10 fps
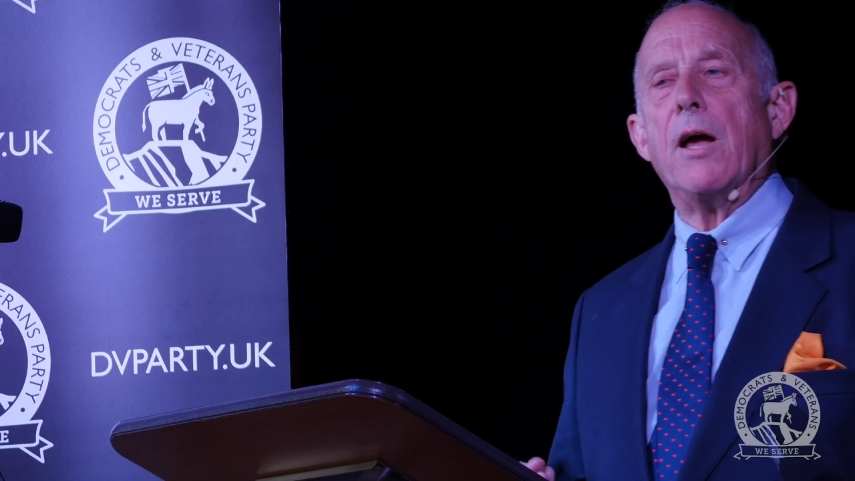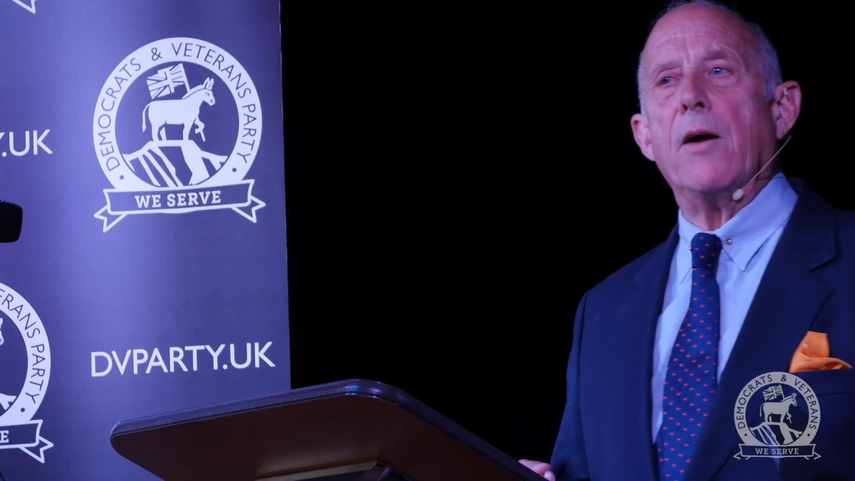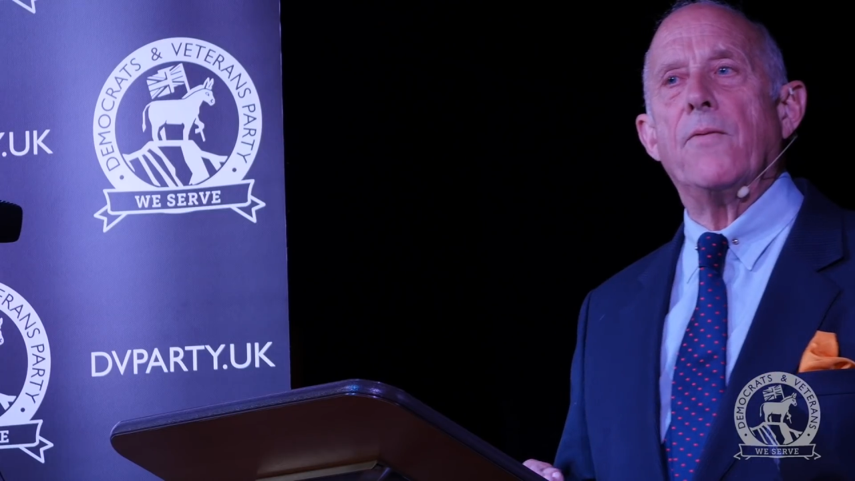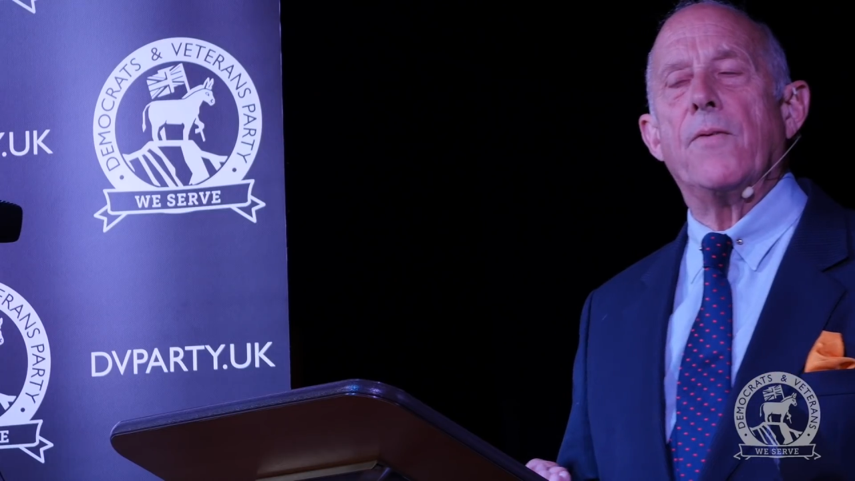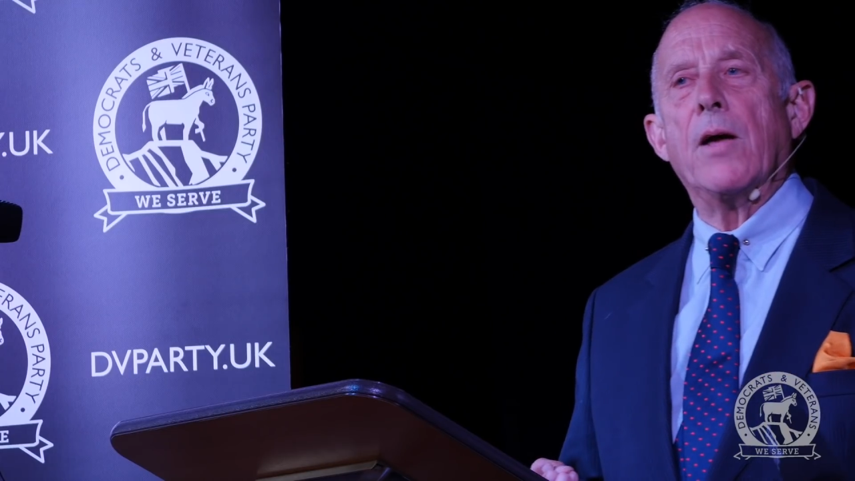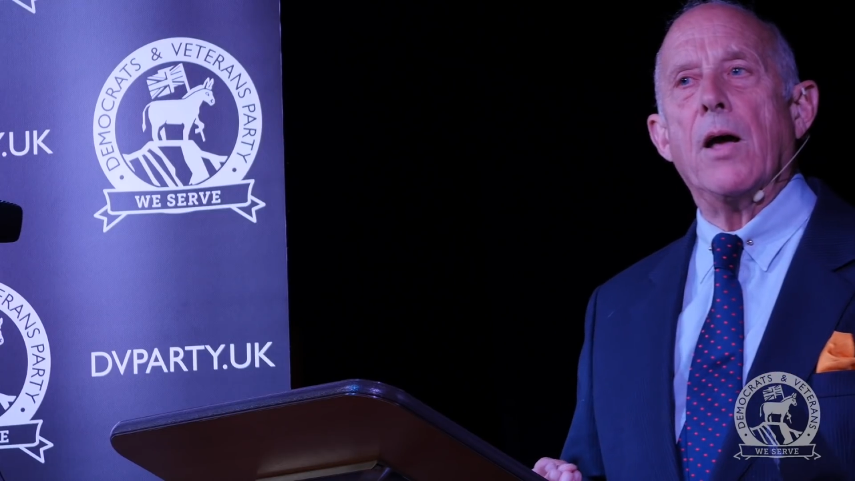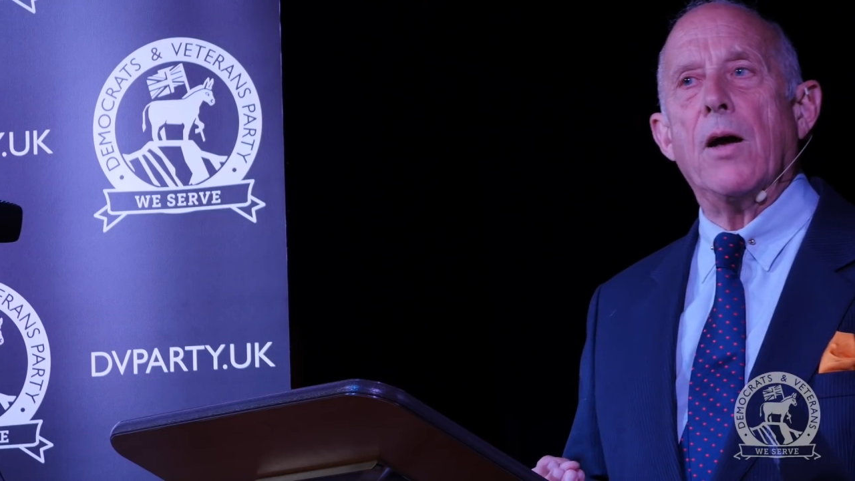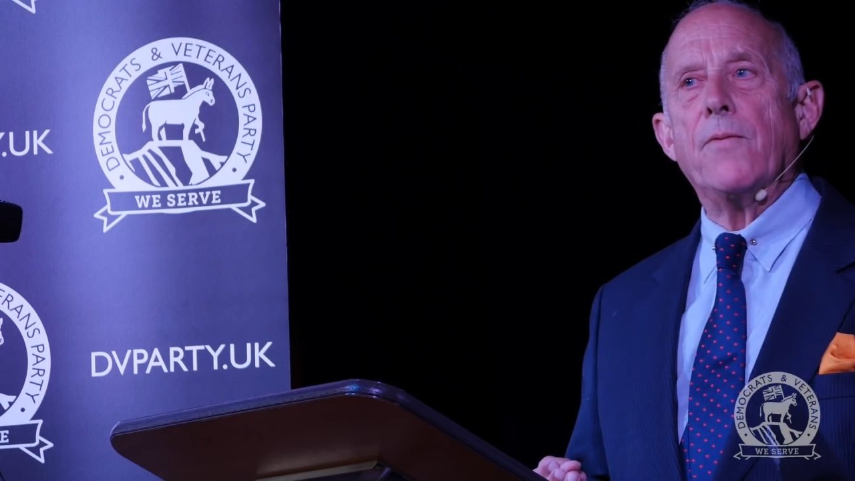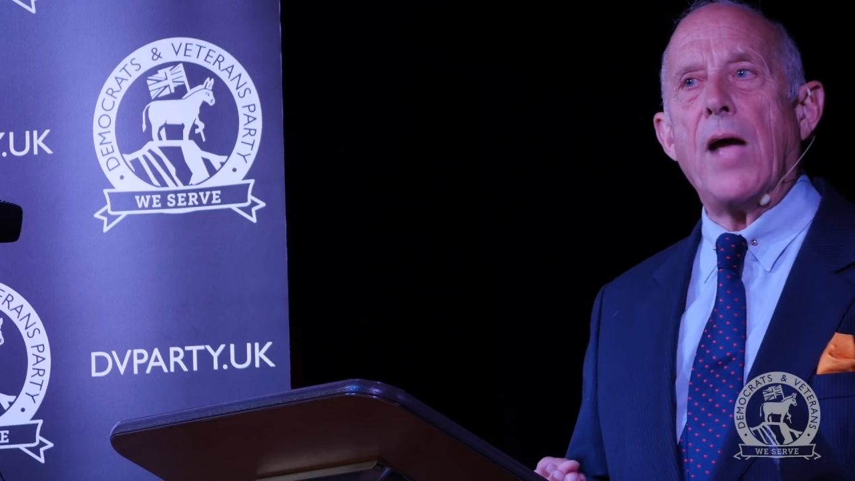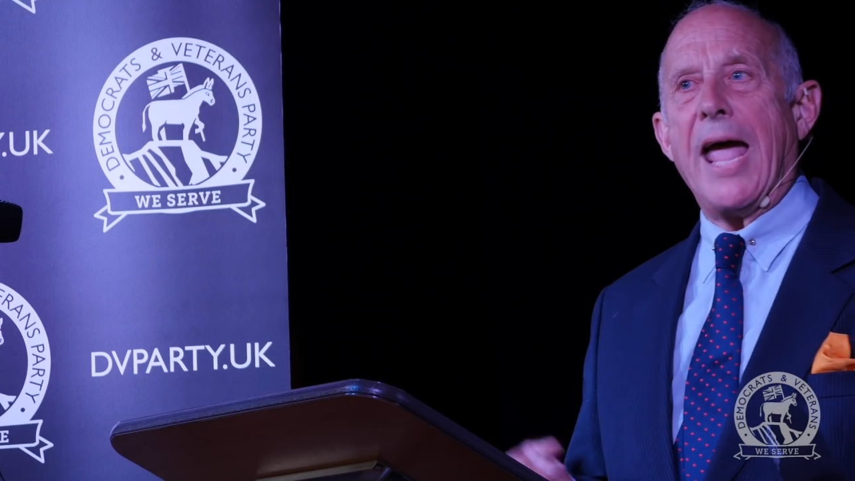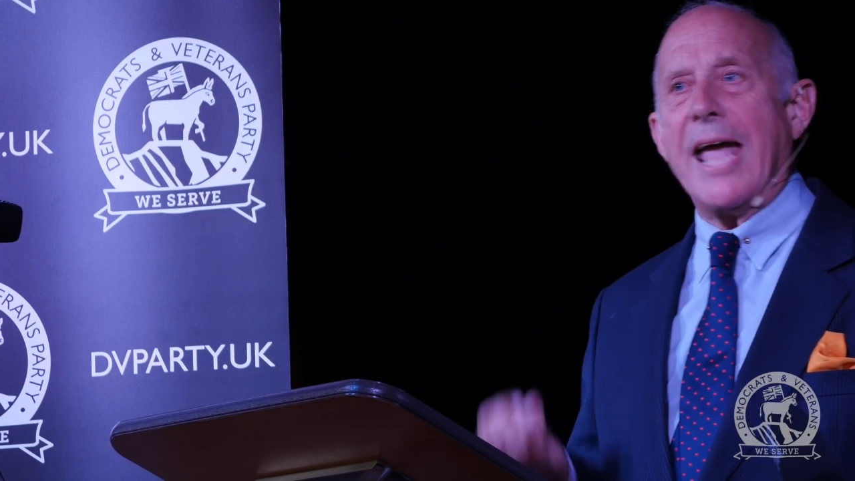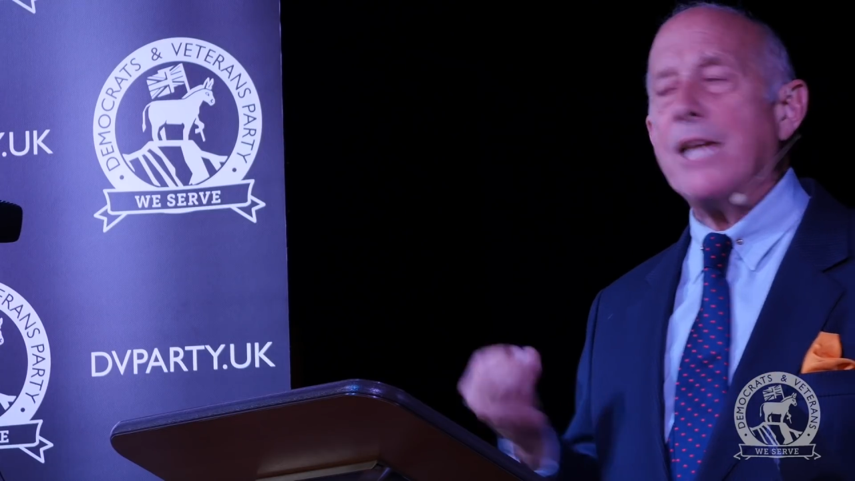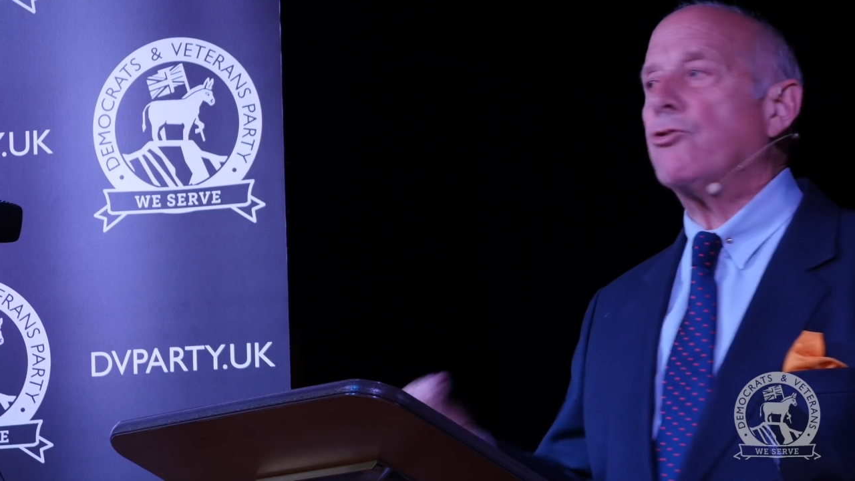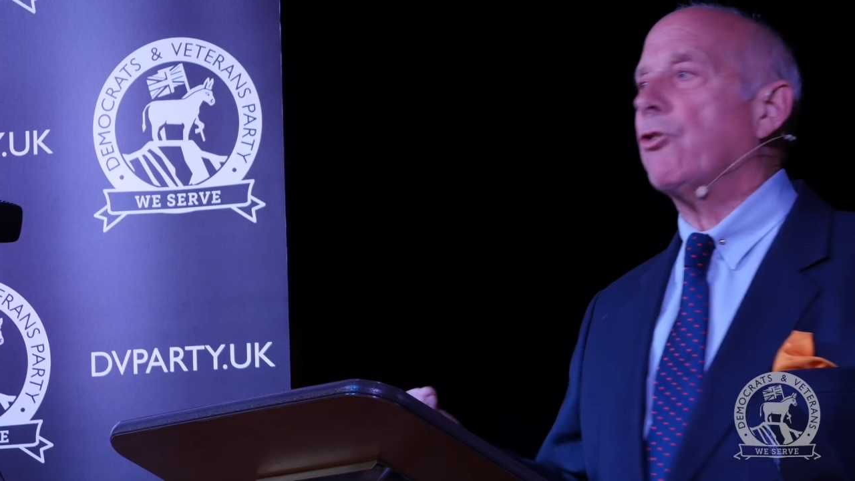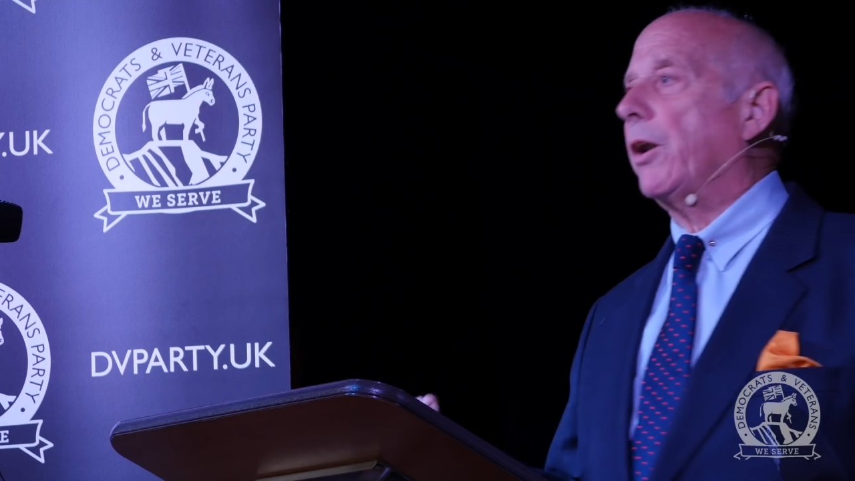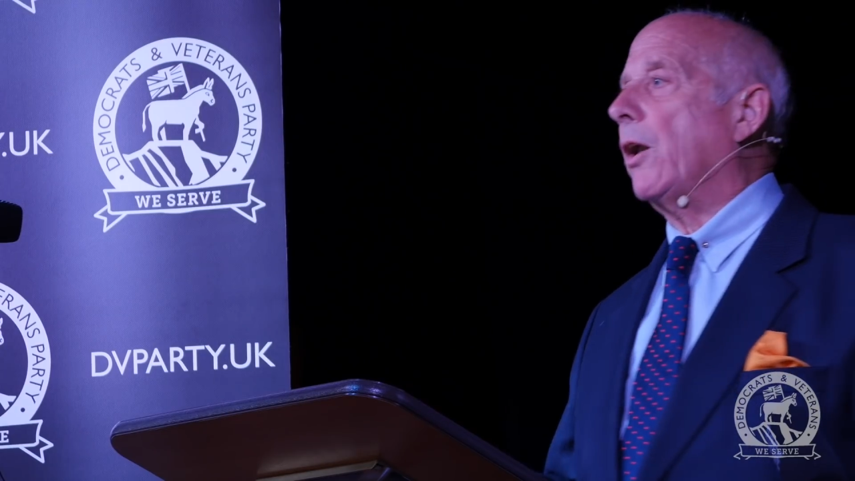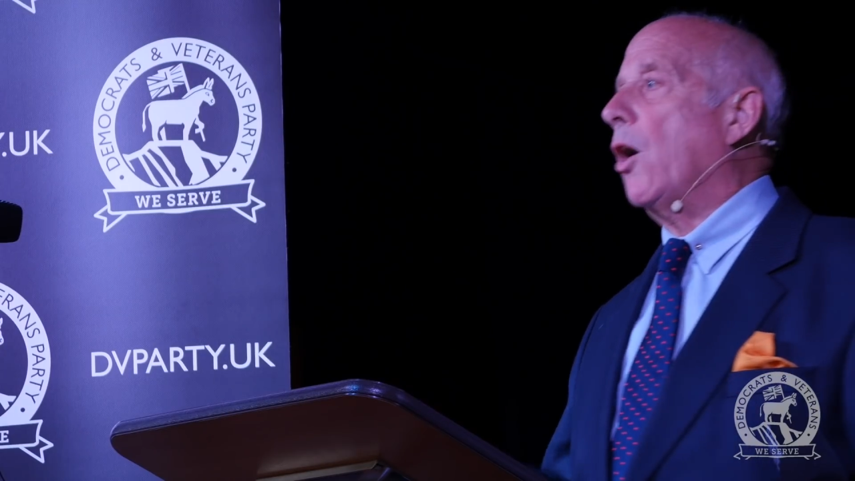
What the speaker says: of hatred